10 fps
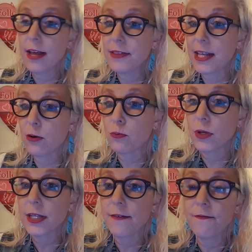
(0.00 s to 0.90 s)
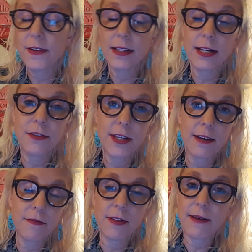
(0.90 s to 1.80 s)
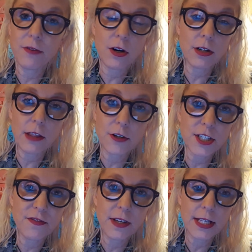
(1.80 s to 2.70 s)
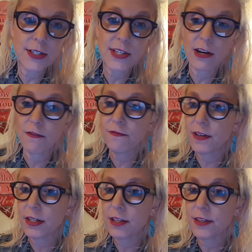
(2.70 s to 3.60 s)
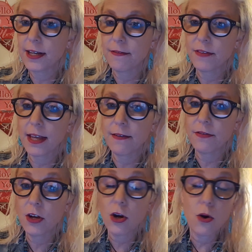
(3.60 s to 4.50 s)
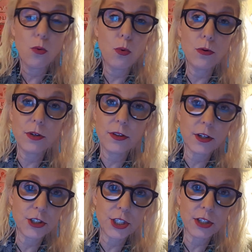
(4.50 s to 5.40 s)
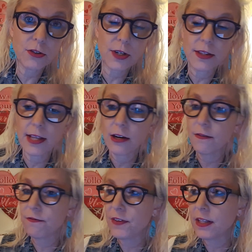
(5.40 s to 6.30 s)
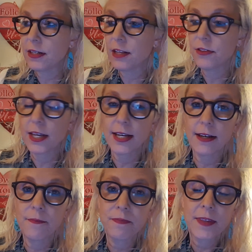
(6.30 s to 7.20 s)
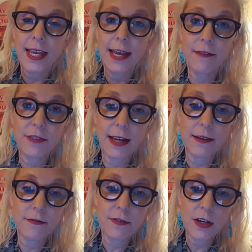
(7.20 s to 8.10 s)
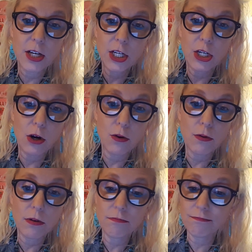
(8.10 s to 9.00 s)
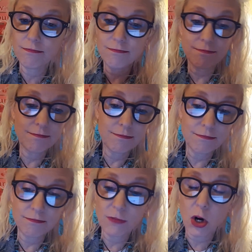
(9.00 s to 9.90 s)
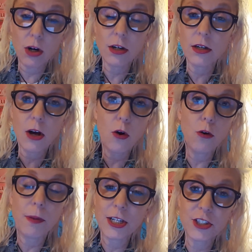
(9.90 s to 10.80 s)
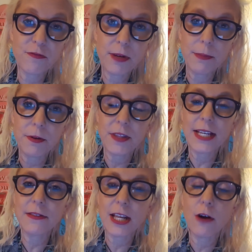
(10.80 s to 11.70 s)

They don't really feel anything if they've hurt others' feelings. They don't feel anything if they've wounded their children. They don't feel anything if they've, you know, hurt a whole bunch of people they they